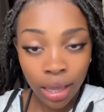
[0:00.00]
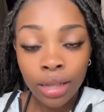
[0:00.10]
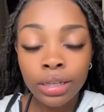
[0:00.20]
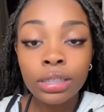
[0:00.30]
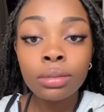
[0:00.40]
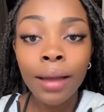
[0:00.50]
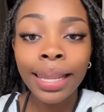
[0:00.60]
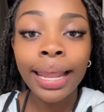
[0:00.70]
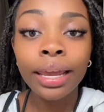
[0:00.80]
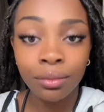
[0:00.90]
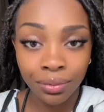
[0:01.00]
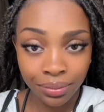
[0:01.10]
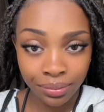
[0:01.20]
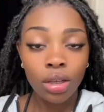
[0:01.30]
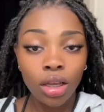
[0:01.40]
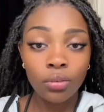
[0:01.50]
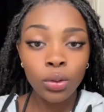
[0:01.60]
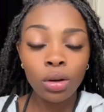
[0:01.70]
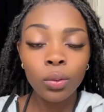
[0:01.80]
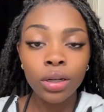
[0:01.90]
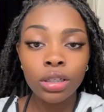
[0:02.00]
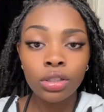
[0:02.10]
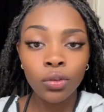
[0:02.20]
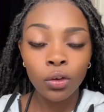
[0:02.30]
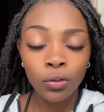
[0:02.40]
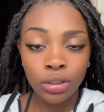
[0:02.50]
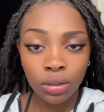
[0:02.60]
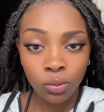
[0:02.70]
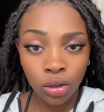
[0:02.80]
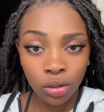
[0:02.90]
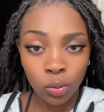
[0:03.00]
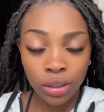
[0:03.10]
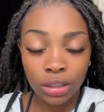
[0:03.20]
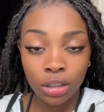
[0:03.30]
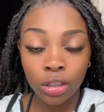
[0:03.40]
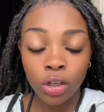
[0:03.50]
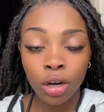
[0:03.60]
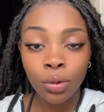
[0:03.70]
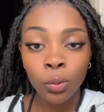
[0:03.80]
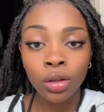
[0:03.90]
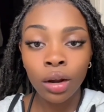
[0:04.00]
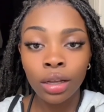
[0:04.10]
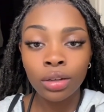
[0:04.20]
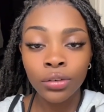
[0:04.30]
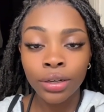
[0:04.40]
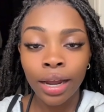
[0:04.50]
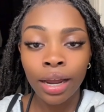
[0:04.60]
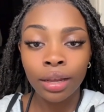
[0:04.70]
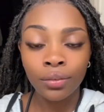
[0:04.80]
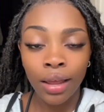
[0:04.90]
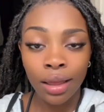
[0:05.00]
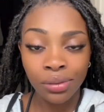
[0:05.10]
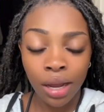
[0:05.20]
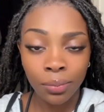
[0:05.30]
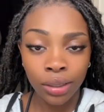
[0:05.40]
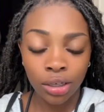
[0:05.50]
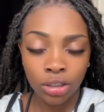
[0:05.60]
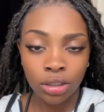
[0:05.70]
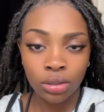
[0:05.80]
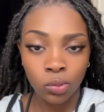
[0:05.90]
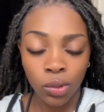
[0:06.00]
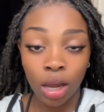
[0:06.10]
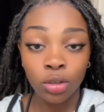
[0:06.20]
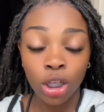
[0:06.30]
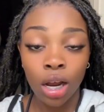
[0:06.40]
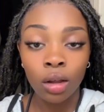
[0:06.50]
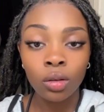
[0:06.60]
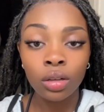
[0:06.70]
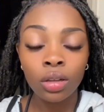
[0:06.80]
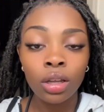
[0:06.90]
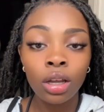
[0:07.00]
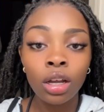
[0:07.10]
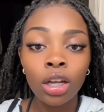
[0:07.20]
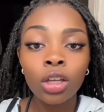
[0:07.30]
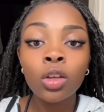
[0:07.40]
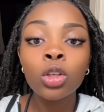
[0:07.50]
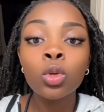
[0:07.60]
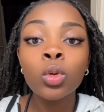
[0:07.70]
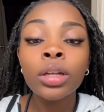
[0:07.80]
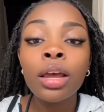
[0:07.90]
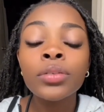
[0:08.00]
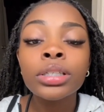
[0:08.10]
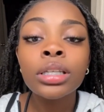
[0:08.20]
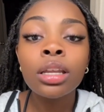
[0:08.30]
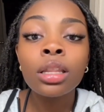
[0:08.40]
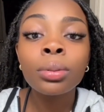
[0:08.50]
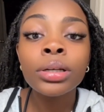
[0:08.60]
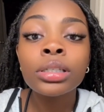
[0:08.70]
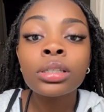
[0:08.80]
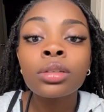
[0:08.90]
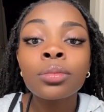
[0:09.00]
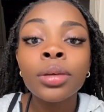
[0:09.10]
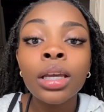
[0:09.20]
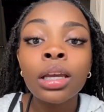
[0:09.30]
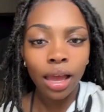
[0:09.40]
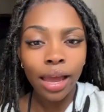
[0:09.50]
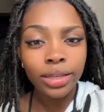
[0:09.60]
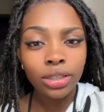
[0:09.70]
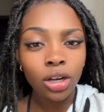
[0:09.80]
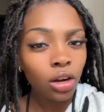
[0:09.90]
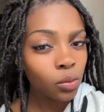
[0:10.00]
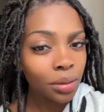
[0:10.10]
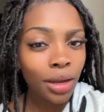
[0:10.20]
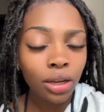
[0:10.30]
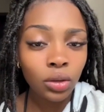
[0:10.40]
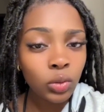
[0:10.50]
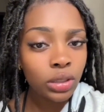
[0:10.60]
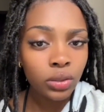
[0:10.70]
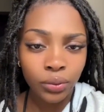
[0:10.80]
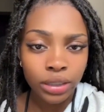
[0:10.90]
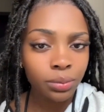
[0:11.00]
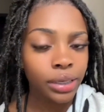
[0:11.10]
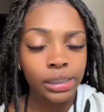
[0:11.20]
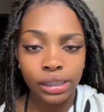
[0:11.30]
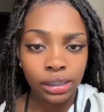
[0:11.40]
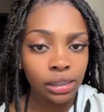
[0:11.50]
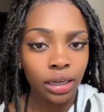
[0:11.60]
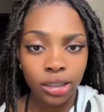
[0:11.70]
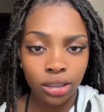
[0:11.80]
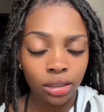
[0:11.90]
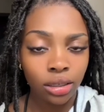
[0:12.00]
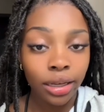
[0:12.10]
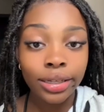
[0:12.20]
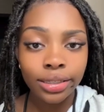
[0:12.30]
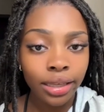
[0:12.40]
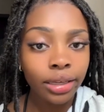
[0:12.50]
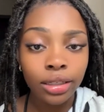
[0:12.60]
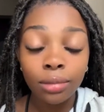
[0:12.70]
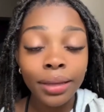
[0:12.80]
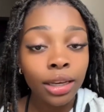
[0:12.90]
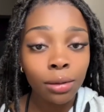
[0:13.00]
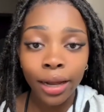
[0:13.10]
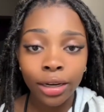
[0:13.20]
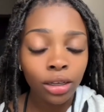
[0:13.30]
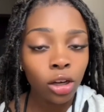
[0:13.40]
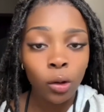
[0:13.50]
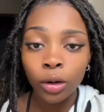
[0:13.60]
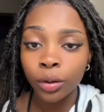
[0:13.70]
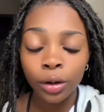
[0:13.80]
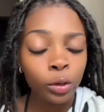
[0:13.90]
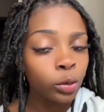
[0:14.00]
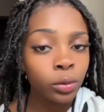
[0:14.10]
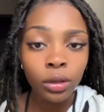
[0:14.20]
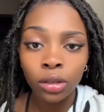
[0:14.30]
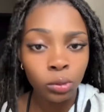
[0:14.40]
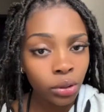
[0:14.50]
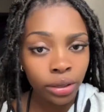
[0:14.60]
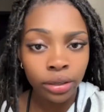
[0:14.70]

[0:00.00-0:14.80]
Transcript: This is my life. If you are willing to vote for someone who gets to determine whether I live or die if I have complications when I have a child, you will never sit in the presence of me. I had took it off one of my closest friends because of this election. It is that deep. Anybody can go. I don't care who you think you are.